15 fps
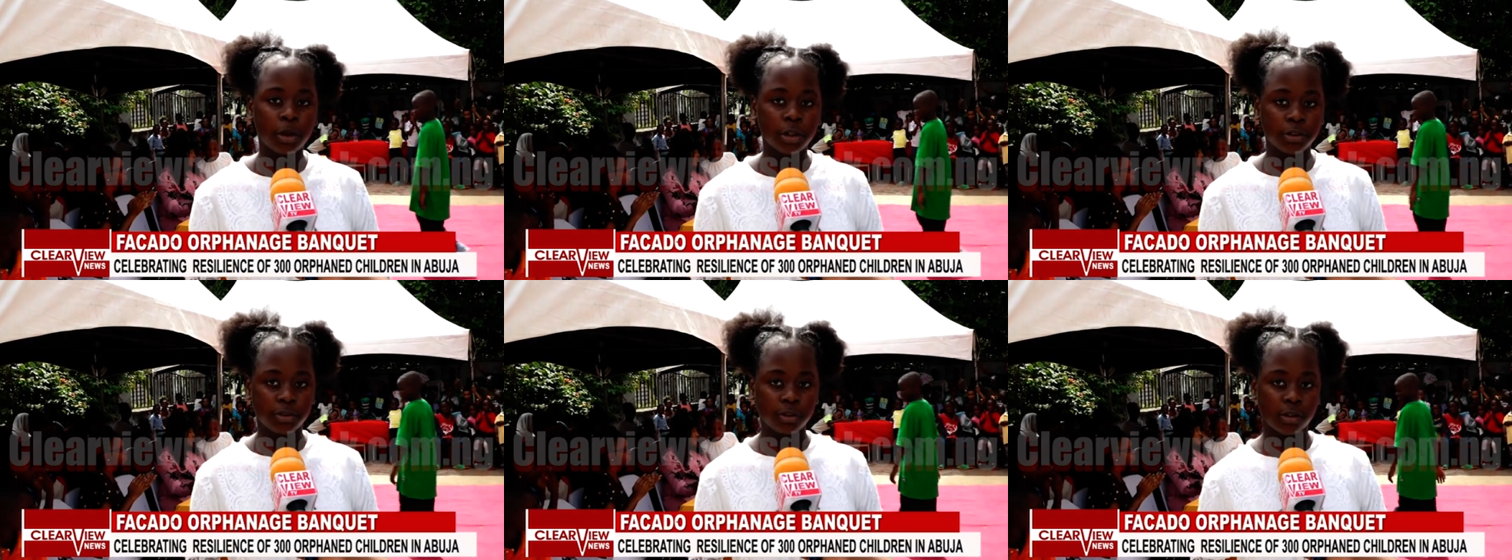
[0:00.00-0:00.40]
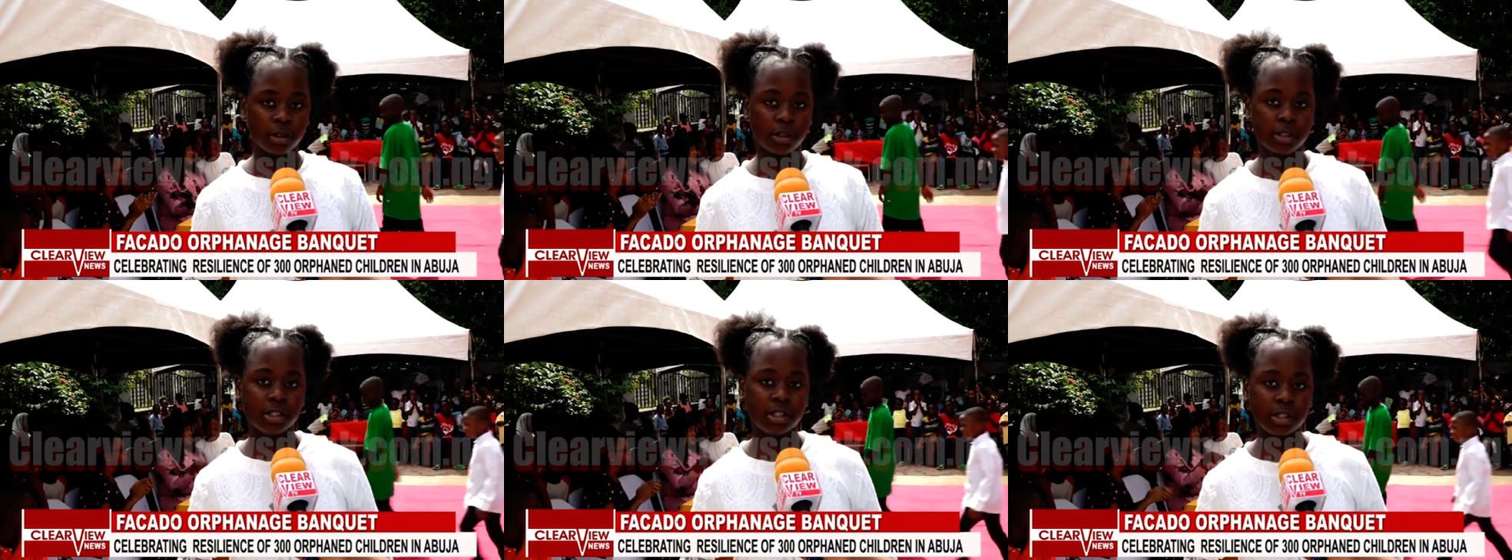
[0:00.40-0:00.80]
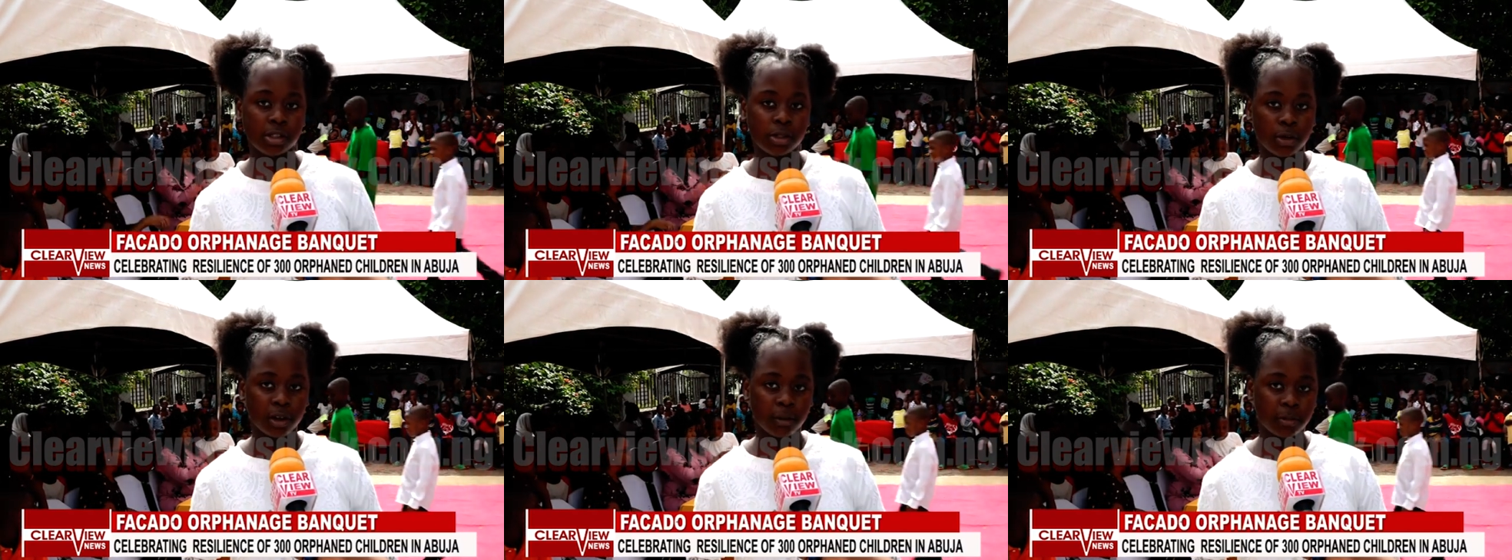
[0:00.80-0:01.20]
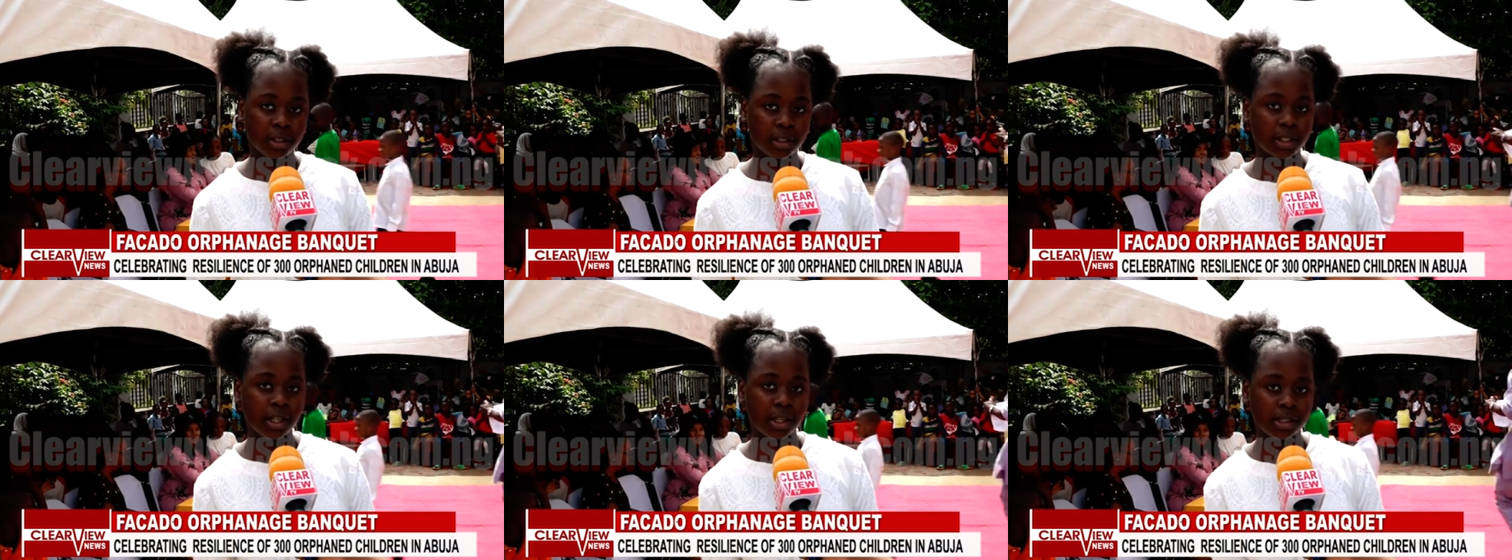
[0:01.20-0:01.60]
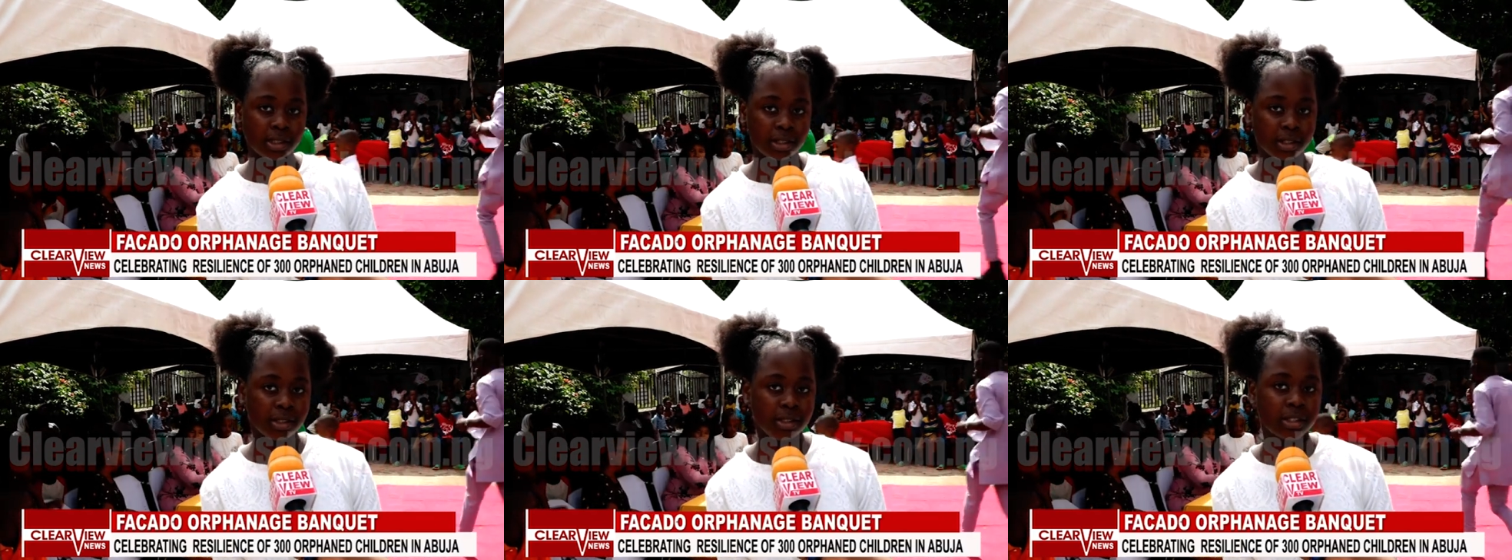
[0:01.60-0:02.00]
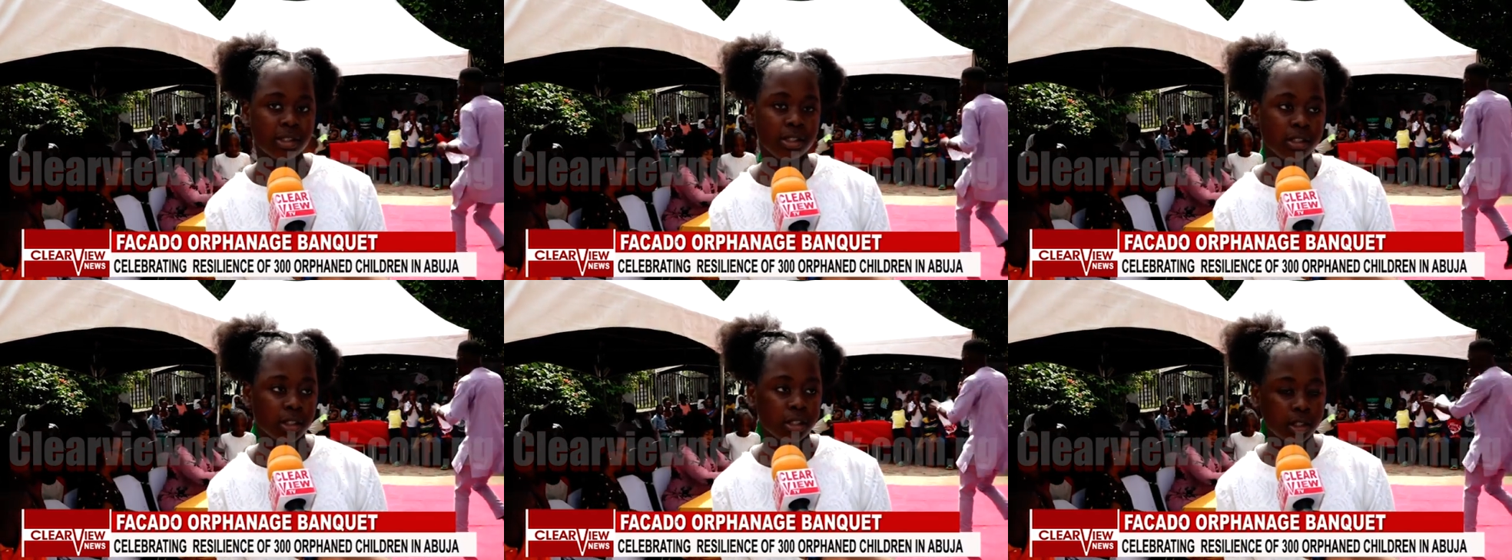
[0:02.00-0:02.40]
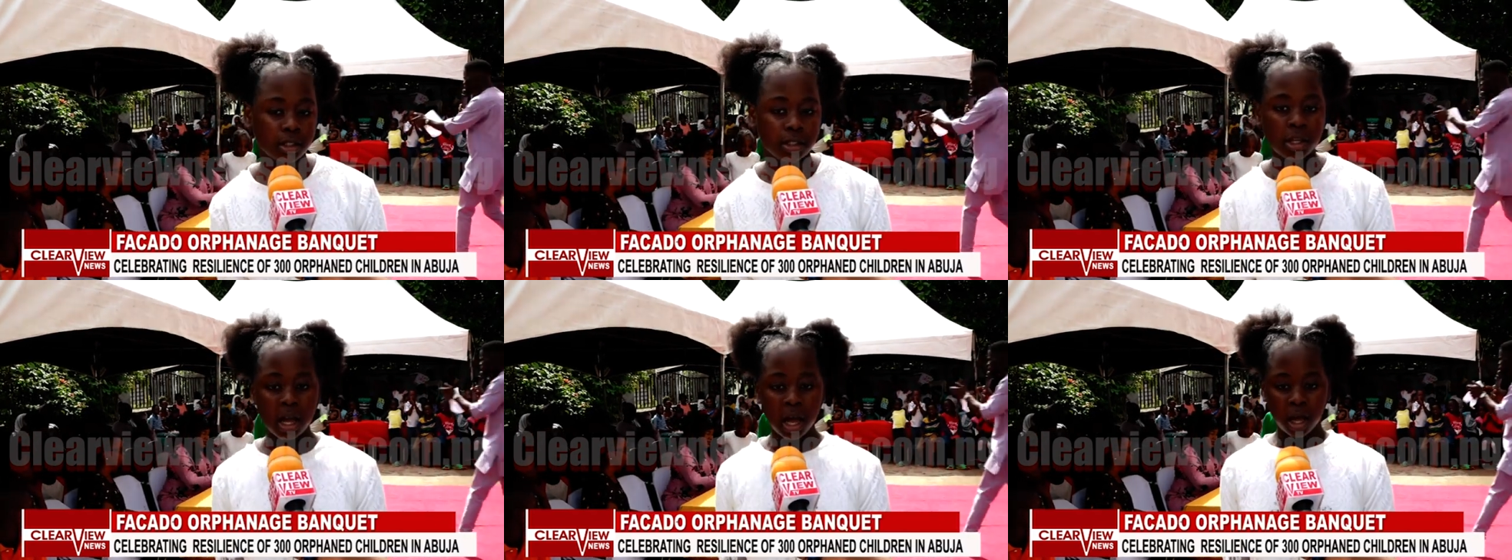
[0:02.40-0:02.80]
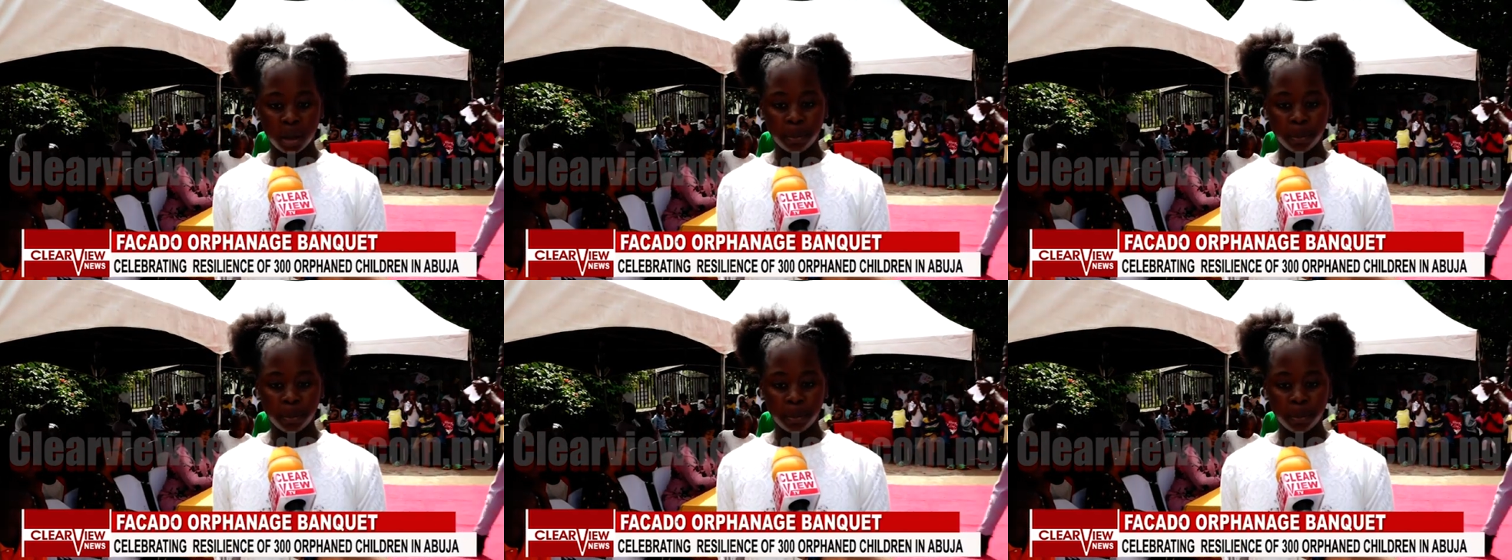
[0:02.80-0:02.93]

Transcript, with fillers: much fun since we have been dancing, singing,